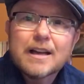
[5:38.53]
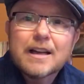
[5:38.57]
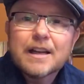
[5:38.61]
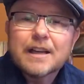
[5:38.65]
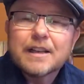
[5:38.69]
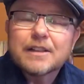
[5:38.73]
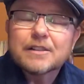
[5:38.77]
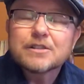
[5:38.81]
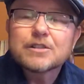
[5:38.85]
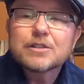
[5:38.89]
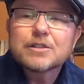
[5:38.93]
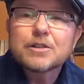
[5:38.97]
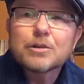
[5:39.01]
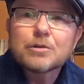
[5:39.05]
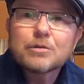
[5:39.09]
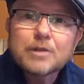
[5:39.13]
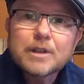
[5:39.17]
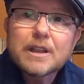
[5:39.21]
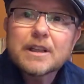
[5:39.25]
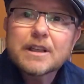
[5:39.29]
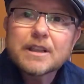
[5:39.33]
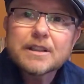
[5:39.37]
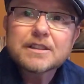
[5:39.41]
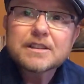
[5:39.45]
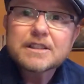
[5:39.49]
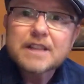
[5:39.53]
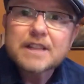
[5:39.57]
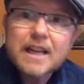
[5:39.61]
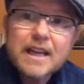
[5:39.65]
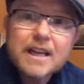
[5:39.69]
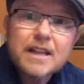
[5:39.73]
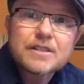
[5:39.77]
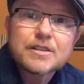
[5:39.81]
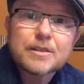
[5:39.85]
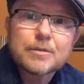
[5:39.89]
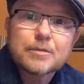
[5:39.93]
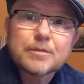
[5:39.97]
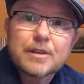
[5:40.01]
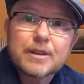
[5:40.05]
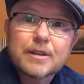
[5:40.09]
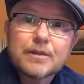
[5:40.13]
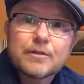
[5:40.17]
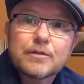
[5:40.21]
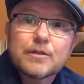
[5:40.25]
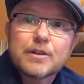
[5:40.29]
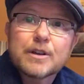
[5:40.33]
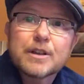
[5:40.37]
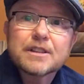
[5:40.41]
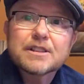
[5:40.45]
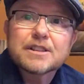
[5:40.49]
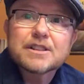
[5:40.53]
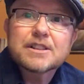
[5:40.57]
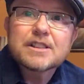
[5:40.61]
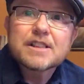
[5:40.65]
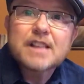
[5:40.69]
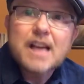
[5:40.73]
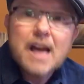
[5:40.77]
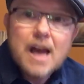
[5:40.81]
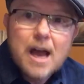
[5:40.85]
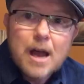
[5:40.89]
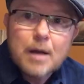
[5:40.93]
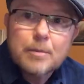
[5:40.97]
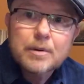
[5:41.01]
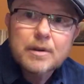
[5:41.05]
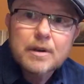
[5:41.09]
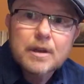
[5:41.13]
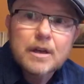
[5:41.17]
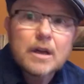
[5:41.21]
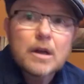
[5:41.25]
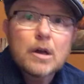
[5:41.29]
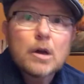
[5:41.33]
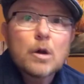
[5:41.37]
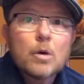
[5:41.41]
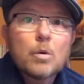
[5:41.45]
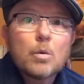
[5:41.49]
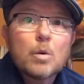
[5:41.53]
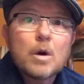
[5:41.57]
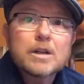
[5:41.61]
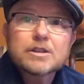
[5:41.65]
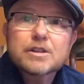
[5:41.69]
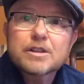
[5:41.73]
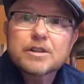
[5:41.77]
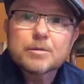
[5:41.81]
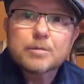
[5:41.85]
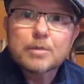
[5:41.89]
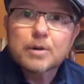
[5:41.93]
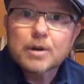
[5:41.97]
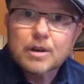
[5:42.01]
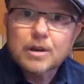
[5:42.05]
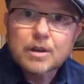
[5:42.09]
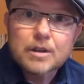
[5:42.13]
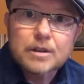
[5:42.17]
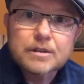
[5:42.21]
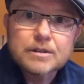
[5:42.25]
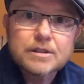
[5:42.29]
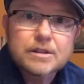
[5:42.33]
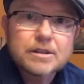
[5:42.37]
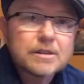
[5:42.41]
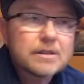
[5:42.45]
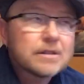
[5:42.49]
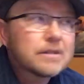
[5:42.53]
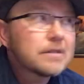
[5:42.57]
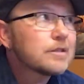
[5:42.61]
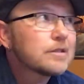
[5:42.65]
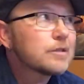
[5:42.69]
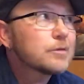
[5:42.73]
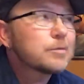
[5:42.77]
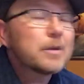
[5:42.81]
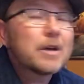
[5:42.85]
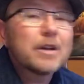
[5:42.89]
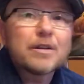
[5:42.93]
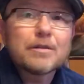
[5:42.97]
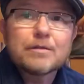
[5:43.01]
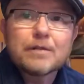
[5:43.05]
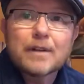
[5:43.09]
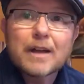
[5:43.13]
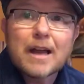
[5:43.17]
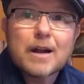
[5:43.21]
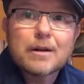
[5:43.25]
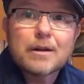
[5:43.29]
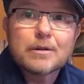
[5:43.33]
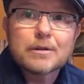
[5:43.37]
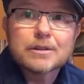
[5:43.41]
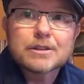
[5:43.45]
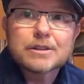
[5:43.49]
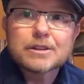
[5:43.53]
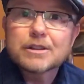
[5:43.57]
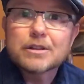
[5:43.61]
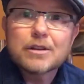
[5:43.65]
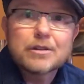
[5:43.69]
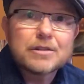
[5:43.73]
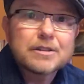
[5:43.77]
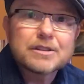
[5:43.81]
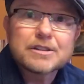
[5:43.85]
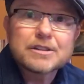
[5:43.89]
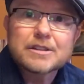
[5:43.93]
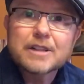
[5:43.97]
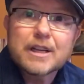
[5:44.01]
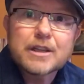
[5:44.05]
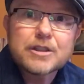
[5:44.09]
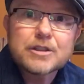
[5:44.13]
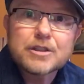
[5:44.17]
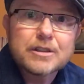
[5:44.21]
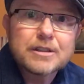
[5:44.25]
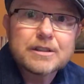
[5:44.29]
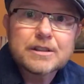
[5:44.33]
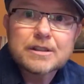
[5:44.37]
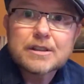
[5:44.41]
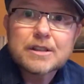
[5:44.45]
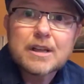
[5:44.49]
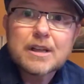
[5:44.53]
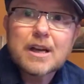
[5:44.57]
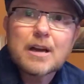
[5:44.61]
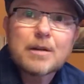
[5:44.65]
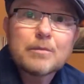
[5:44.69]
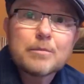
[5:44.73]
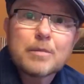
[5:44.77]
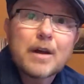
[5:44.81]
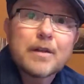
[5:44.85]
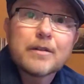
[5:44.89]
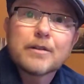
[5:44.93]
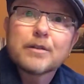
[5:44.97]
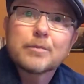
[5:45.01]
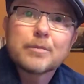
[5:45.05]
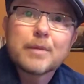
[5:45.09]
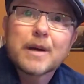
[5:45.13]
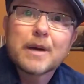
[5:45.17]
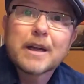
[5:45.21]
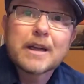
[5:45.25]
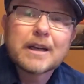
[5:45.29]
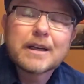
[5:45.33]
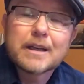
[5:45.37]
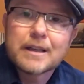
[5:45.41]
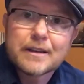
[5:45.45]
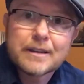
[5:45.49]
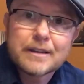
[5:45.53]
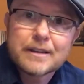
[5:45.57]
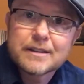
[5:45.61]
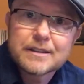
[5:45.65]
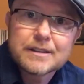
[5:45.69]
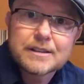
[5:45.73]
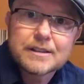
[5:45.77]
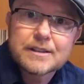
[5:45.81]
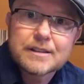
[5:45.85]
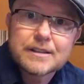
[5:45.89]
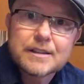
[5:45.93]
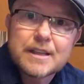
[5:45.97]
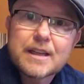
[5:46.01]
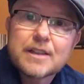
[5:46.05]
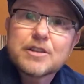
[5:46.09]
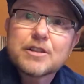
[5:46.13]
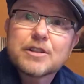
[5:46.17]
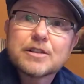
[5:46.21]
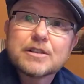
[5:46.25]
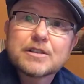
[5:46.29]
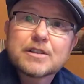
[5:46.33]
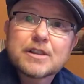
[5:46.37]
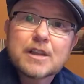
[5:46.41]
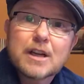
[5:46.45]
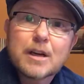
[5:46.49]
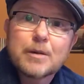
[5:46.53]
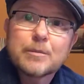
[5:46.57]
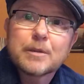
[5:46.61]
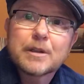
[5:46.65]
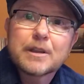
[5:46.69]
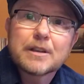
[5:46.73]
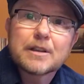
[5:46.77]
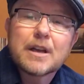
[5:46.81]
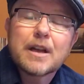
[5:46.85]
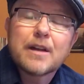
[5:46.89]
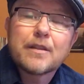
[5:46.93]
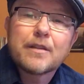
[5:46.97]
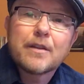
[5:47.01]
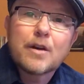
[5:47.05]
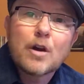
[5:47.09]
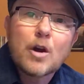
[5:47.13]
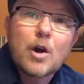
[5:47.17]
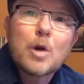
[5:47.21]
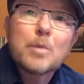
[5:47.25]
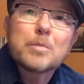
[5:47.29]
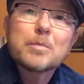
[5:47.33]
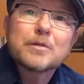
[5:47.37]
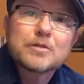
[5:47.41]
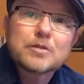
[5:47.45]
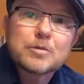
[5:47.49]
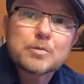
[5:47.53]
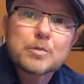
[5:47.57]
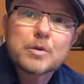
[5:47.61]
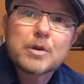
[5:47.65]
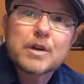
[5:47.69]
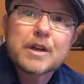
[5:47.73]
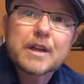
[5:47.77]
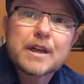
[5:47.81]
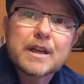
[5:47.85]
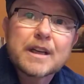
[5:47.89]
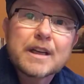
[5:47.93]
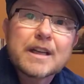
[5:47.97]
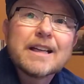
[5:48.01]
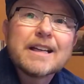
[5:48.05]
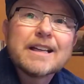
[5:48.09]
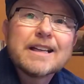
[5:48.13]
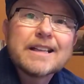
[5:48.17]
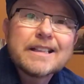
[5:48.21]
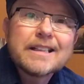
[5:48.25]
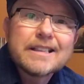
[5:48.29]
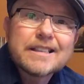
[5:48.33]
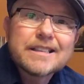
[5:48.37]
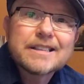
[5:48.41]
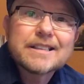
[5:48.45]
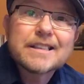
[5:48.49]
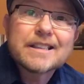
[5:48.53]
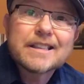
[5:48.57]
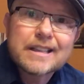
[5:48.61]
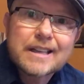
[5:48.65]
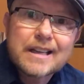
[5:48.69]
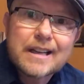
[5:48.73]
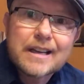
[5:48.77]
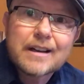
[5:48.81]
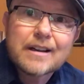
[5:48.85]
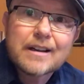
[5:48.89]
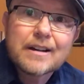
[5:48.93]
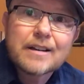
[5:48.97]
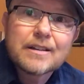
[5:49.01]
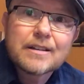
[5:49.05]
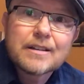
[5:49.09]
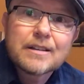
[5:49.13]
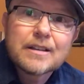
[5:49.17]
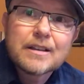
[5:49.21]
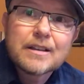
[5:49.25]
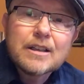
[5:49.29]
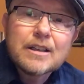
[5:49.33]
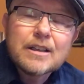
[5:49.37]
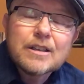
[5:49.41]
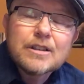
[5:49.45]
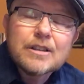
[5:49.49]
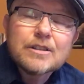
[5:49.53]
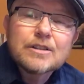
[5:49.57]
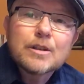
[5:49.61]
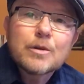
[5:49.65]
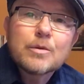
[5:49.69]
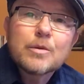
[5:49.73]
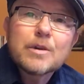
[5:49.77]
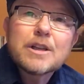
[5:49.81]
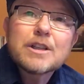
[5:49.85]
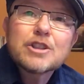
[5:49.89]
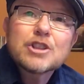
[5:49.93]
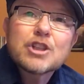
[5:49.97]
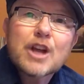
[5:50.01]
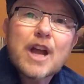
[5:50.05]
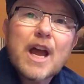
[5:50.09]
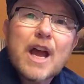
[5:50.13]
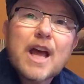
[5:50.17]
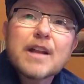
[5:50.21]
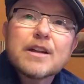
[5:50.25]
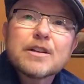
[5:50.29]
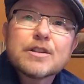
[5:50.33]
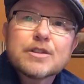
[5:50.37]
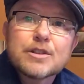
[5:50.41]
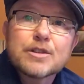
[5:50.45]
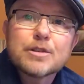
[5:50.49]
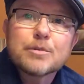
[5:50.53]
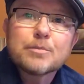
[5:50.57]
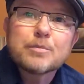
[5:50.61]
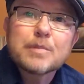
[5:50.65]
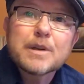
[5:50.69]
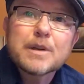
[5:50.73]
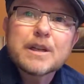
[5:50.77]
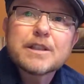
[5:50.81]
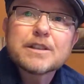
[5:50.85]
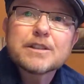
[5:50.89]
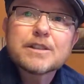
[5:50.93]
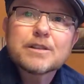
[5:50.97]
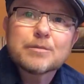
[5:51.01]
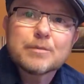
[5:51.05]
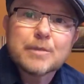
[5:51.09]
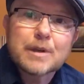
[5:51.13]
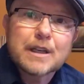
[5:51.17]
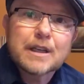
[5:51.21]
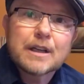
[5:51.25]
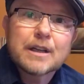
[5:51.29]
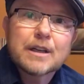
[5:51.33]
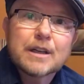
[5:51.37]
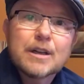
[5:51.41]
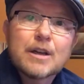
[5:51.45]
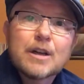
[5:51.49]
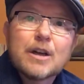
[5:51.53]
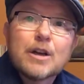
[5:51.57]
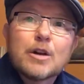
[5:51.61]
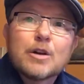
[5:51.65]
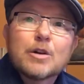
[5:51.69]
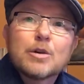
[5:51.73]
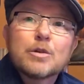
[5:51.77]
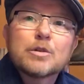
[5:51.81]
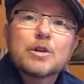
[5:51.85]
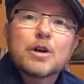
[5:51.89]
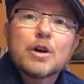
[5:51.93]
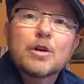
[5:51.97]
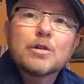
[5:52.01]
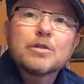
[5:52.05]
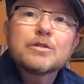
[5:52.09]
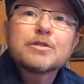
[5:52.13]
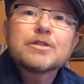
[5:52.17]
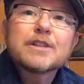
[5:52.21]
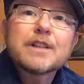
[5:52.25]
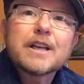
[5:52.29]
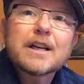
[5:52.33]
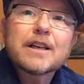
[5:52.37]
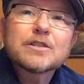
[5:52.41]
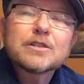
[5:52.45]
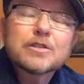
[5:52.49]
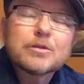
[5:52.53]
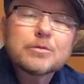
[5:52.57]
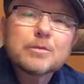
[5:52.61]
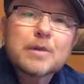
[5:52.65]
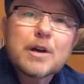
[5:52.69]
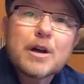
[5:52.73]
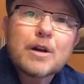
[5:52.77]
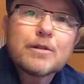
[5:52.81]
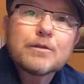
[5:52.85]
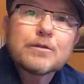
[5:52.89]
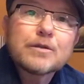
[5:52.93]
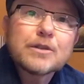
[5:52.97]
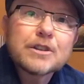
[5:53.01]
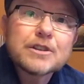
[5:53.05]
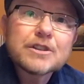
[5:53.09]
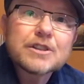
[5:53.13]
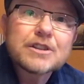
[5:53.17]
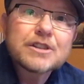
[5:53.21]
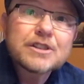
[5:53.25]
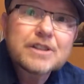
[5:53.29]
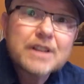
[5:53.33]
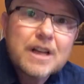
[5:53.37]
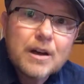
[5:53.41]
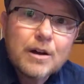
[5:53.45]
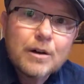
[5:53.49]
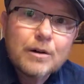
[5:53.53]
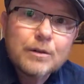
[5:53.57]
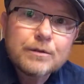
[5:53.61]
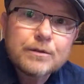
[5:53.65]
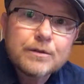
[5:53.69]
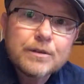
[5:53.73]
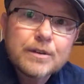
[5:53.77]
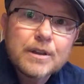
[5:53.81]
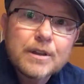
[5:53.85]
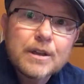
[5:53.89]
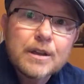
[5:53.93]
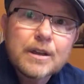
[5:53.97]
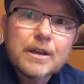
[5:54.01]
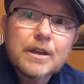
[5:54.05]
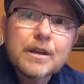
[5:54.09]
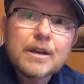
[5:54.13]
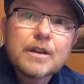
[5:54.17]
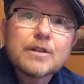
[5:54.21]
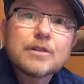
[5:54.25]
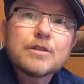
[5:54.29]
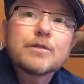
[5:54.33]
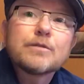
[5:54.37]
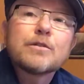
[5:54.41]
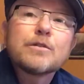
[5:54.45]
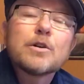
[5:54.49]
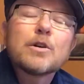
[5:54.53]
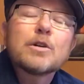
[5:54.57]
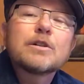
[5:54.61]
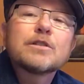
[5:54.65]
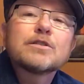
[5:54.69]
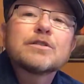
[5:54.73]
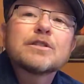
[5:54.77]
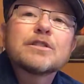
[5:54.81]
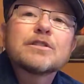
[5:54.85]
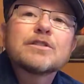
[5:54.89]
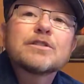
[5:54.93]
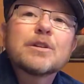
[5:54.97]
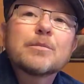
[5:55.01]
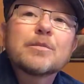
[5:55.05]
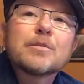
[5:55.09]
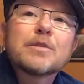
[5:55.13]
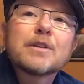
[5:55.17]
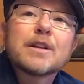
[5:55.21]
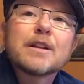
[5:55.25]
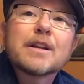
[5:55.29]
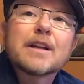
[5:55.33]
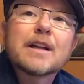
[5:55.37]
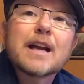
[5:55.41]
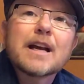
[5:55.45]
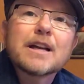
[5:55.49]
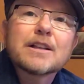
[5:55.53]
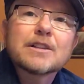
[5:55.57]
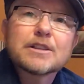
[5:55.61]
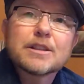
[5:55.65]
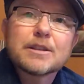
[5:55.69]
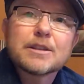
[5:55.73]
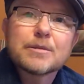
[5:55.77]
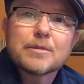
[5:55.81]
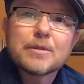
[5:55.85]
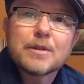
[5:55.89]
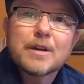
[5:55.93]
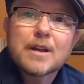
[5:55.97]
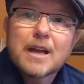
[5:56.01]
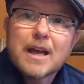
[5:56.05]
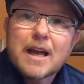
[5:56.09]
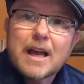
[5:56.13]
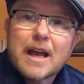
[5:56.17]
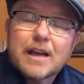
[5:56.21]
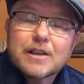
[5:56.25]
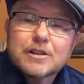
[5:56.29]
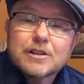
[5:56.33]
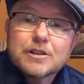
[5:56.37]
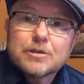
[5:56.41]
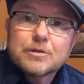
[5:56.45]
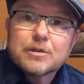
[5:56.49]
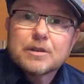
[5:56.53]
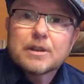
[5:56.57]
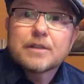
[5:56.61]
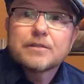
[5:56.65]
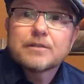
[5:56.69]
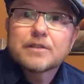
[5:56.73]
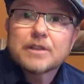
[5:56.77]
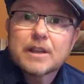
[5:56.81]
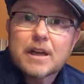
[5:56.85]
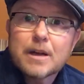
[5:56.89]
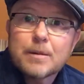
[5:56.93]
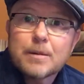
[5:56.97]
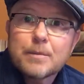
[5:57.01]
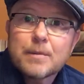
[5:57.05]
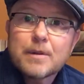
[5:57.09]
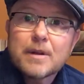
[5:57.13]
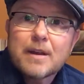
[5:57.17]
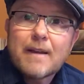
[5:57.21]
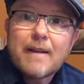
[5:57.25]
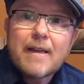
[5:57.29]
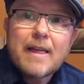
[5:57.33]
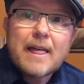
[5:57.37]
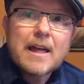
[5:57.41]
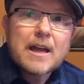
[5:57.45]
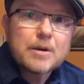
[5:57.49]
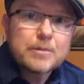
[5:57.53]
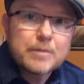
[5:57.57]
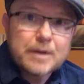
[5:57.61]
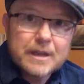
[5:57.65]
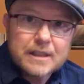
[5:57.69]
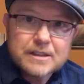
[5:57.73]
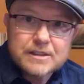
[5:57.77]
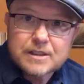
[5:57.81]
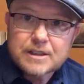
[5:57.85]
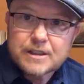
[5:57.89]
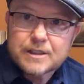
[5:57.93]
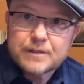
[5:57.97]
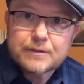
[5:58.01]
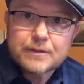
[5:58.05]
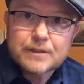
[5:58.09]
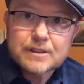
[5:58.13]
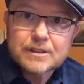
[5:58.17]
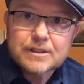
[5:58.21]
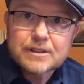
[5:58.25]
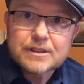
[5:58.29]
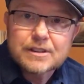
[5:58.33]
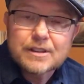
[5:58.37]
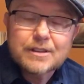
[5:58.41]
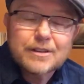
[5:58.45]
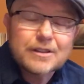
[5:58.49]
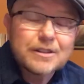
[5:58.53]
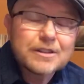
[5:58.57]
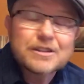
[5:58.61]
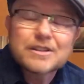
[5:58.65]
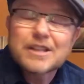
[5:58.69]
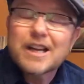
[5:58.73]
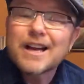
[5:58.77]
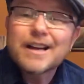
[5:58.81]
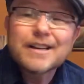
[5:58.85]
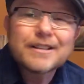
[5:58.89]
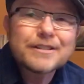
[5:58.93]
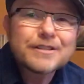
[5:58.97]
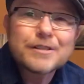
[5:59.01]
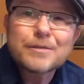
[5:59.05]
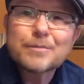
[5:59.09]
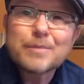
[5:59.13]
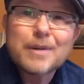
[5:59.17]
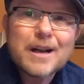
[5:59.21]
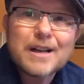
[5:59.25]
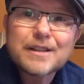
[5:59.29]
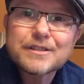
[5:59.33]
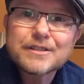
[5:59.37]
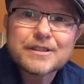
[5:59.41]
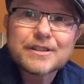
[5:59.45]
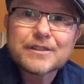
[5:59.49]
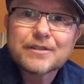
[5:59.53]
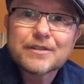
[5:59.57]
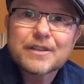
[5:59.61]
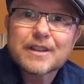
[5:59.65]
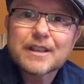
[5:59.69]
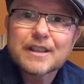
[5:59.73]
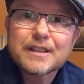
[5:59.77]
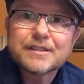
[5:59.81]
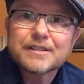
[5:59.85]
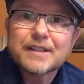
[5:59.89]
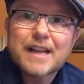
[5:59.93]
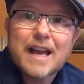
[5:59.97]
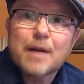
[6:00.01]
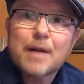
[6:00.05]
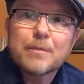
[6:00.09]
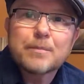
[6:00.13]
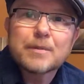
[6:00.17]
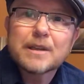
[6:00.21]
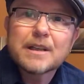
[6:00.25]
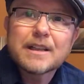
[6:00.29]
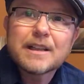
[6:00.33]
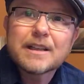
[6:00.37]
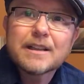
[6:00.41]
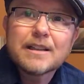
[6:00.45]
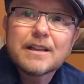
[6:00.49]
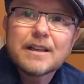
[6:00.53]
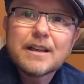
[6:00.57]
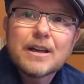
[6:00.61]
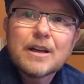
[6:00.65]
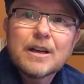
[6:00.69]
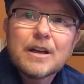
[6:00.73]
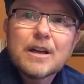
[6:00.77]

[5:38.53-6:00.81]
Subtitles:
And so it really does take something for you to stop, watch the birds, smell the flowers. You notice nature is not bothered by any of this. Nature is coming, and the hope of spring is in the air. So I want to challenge you to be somebody who goes the extra mile for yourself to focus on something that actually has you lifted up and makes a difference. There's tons of positive things happening.